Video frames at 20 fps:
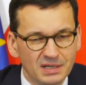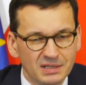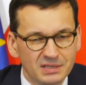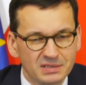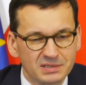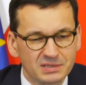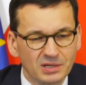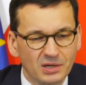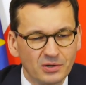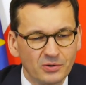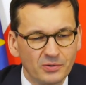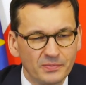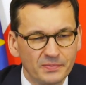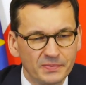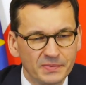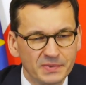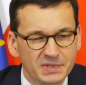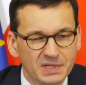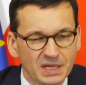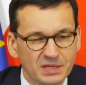
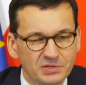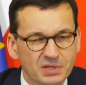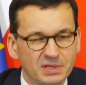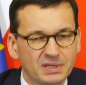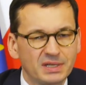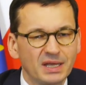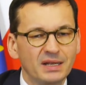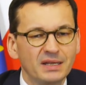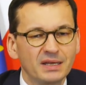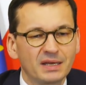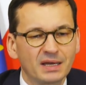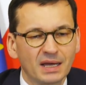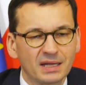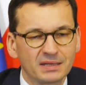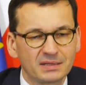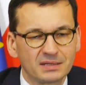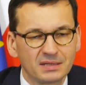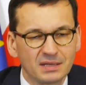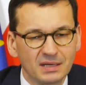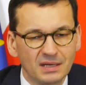such a
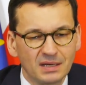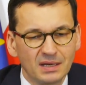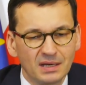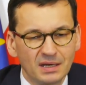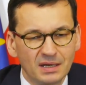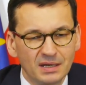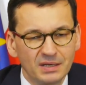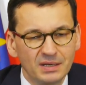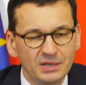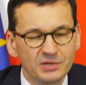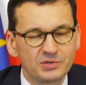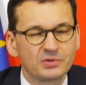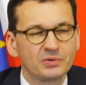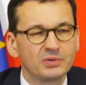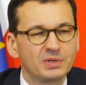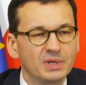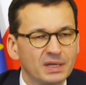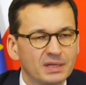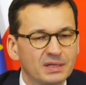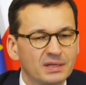delicate
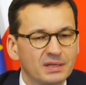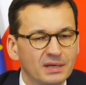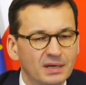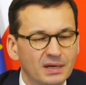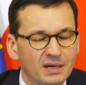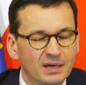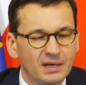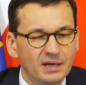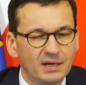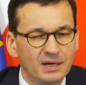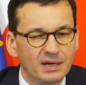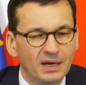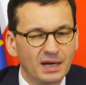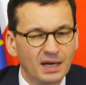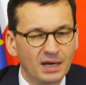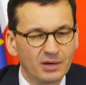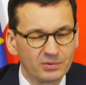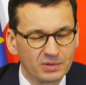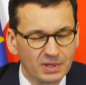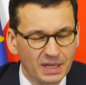issue that
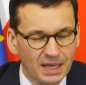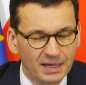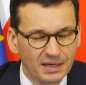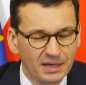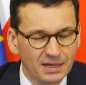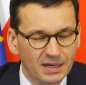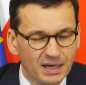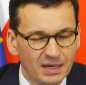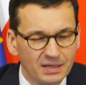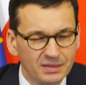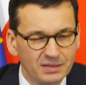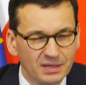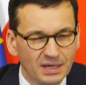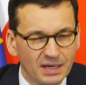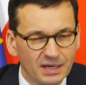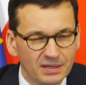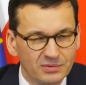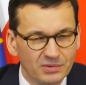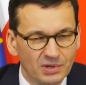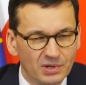I
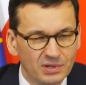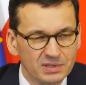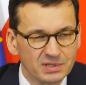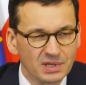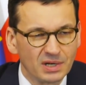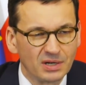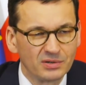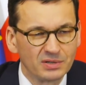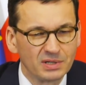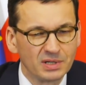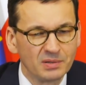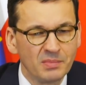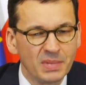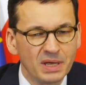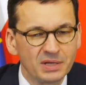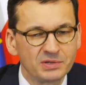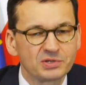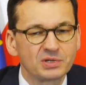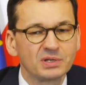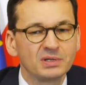only
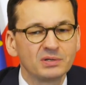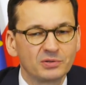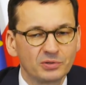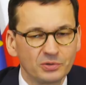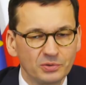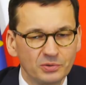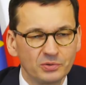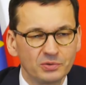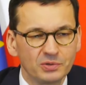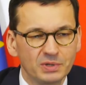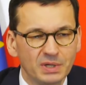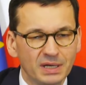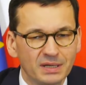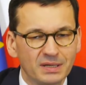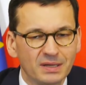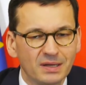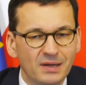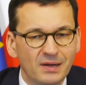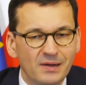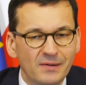mention to you
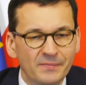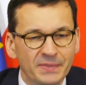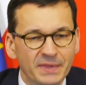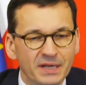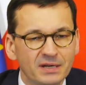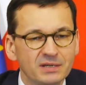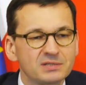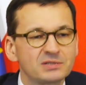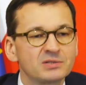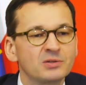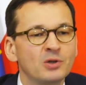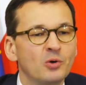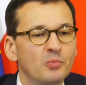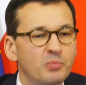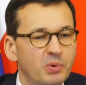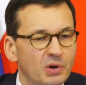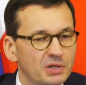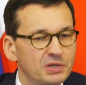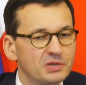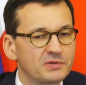that there is no
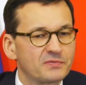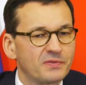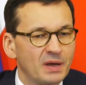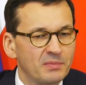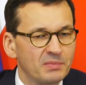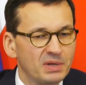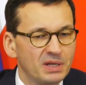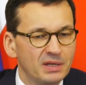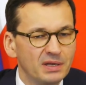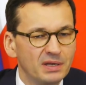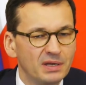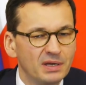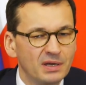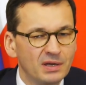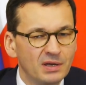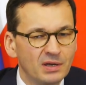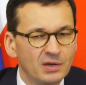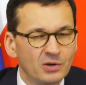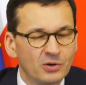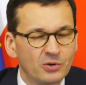Polish family
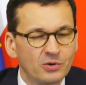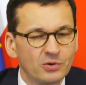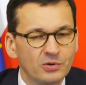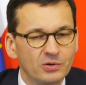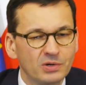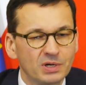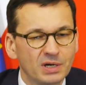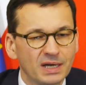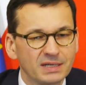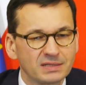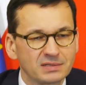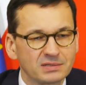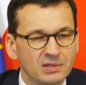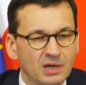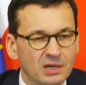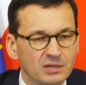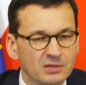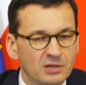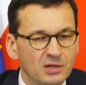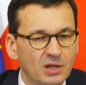who has
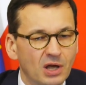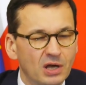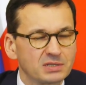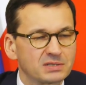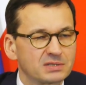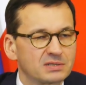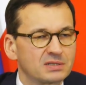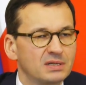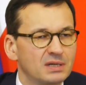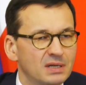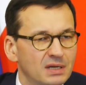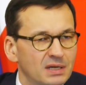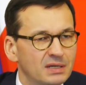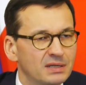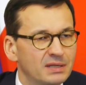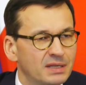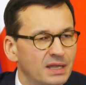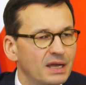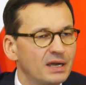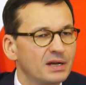not lost
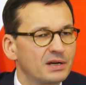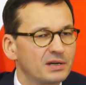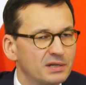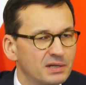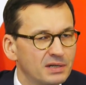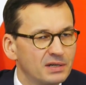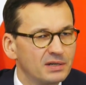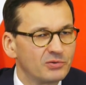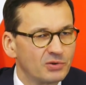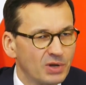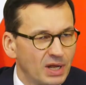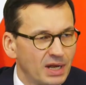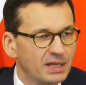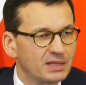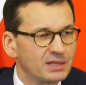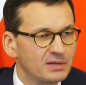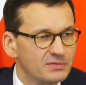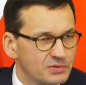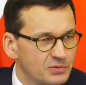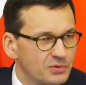their
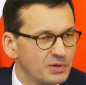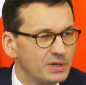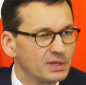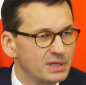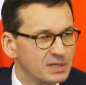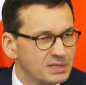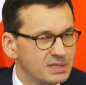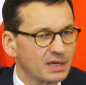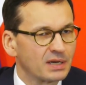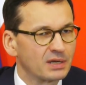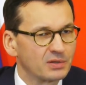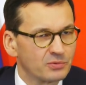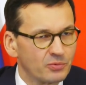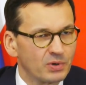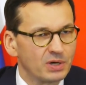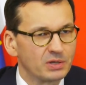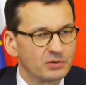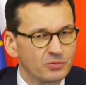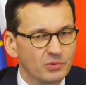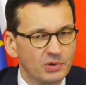relatives during the Second
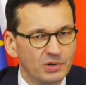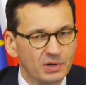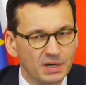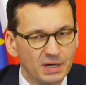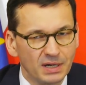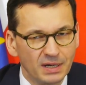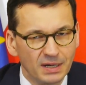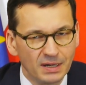World War.